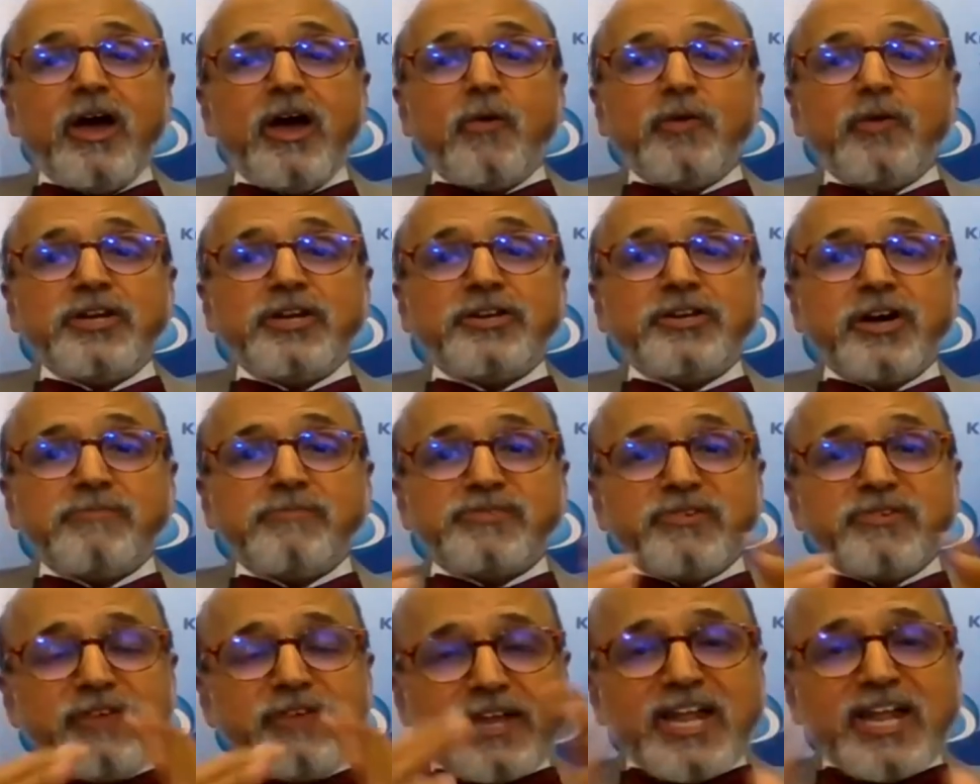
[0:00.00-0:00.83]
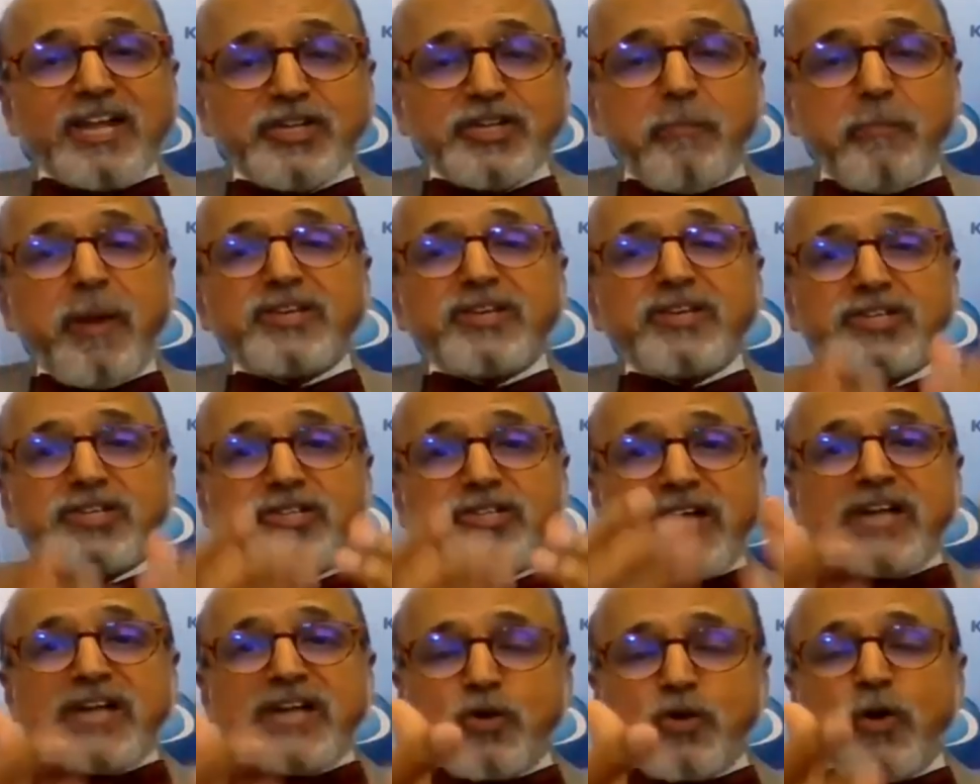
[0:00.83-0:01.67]
In terms of energy mix,
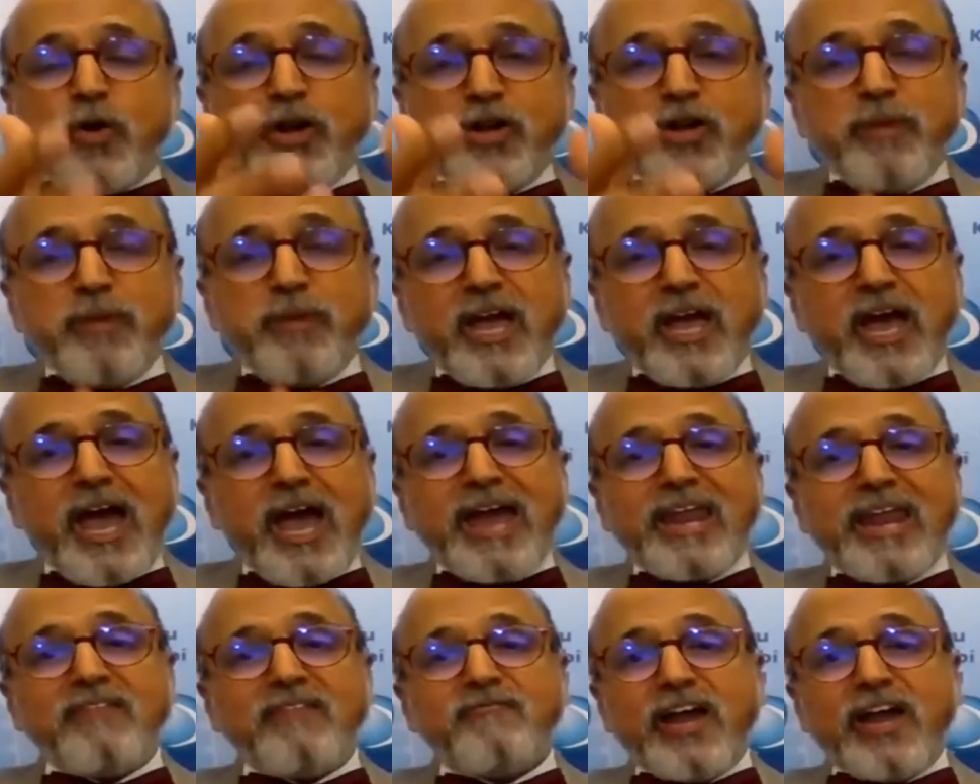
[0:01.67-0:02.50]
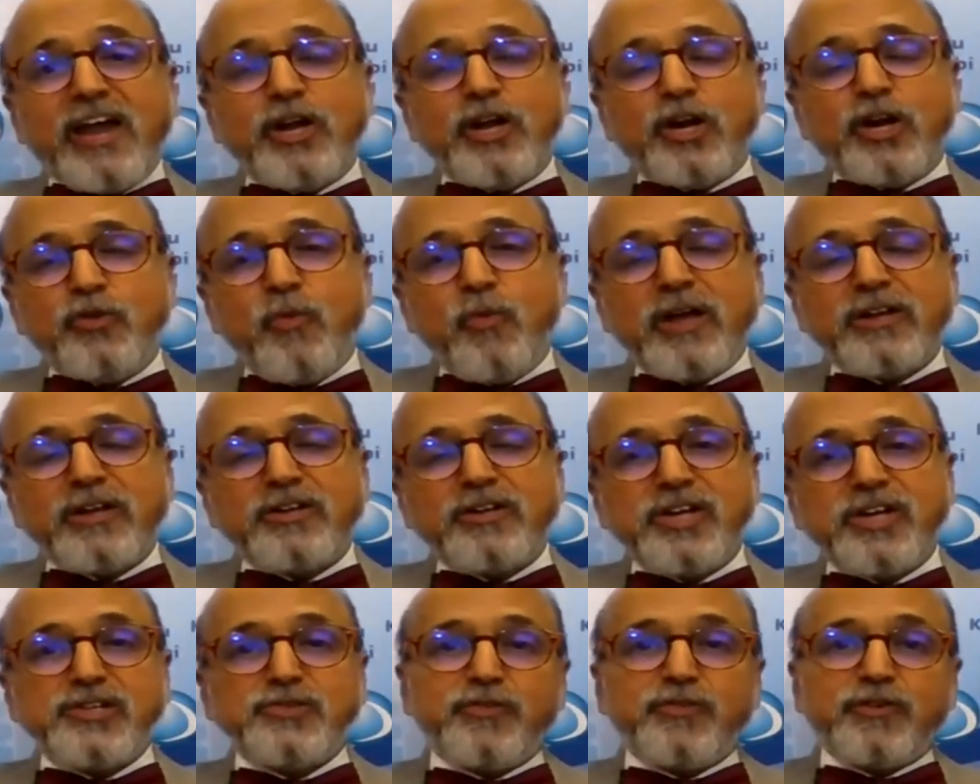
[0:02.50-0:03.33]
that's going to be a value
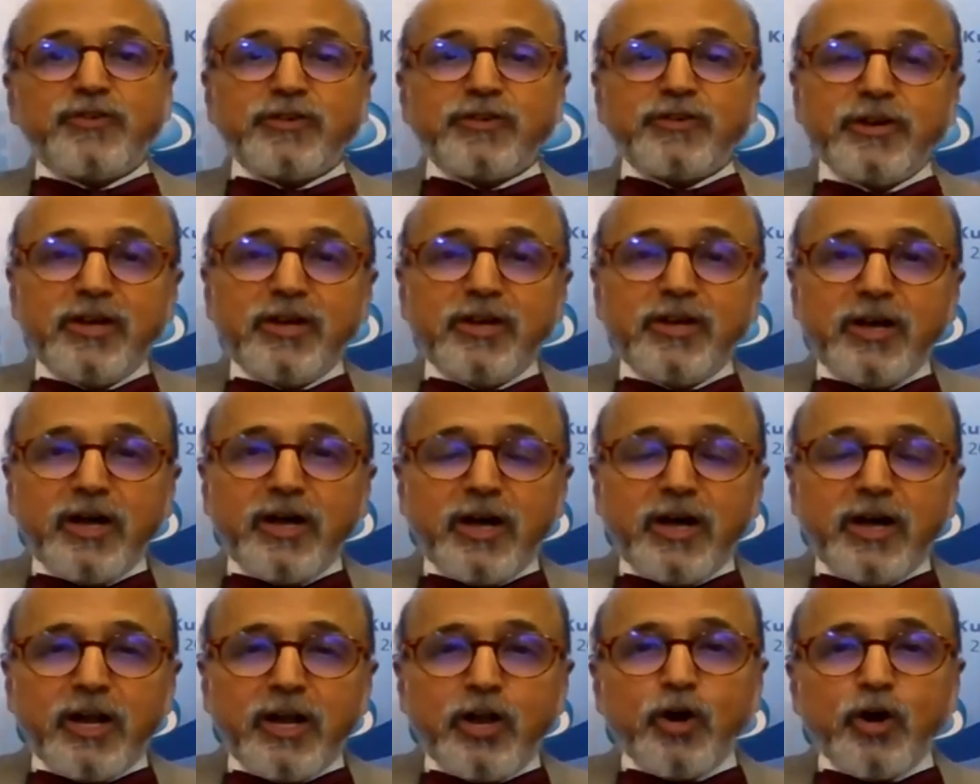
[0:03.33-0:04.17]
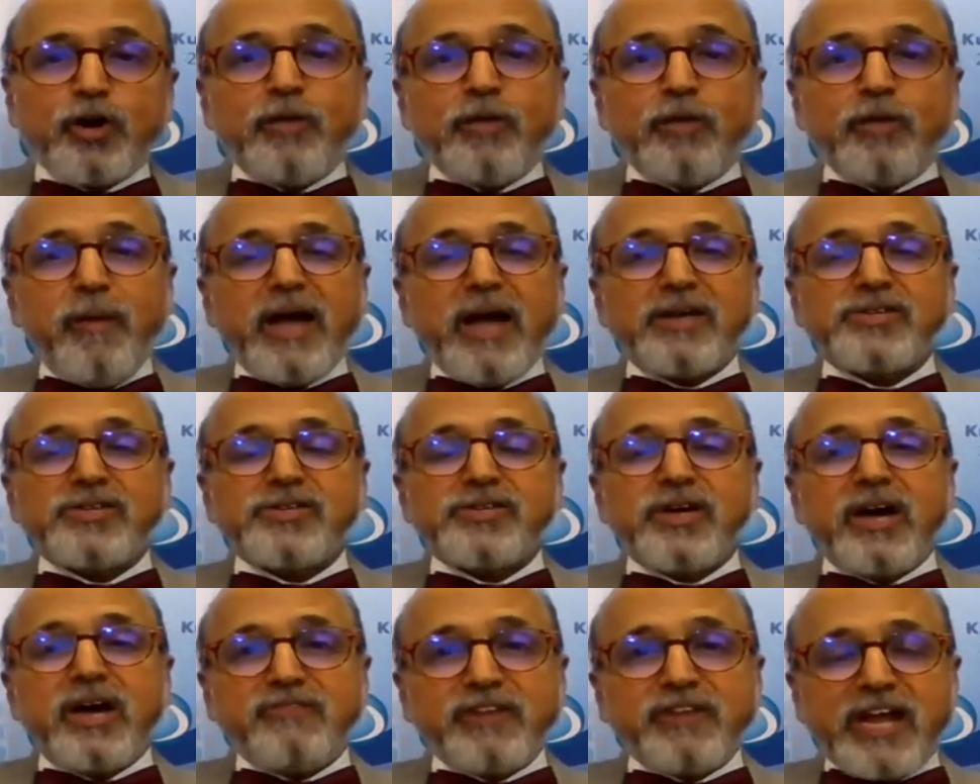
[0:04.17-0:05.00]
advantage for local banks
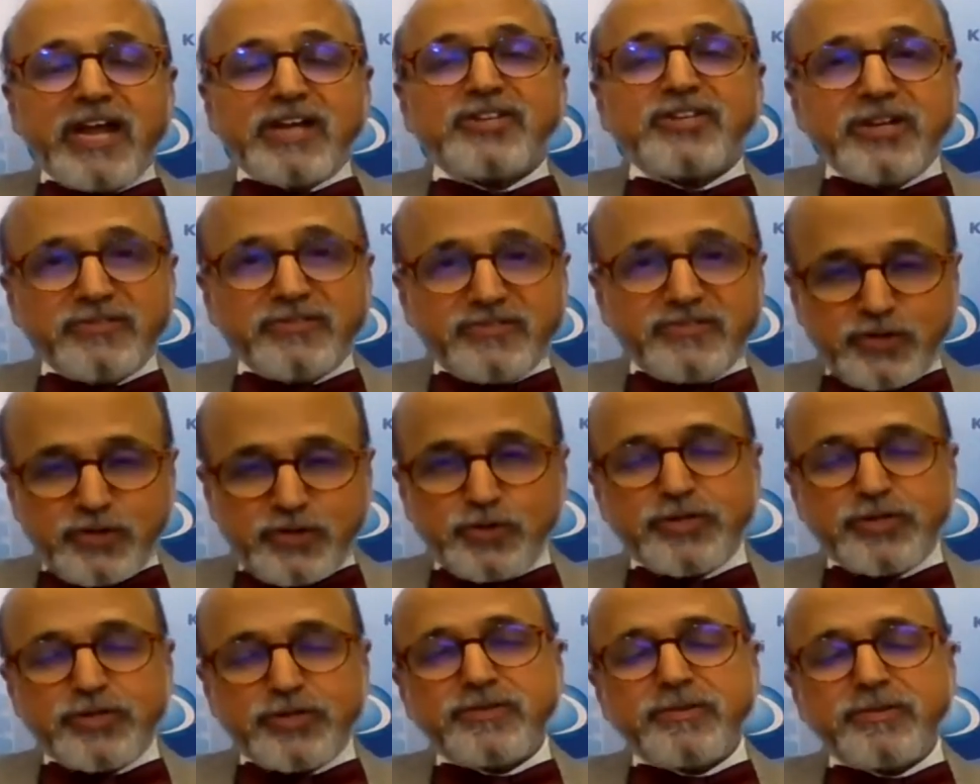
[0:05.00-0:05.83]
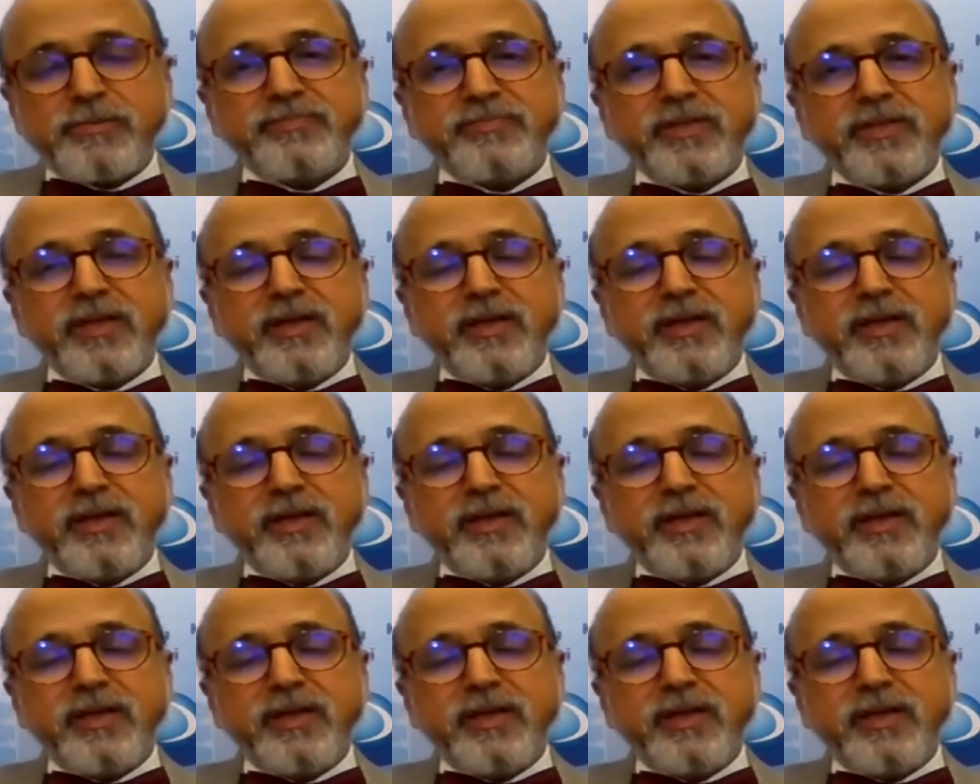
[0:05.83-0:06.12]
and financial institutions.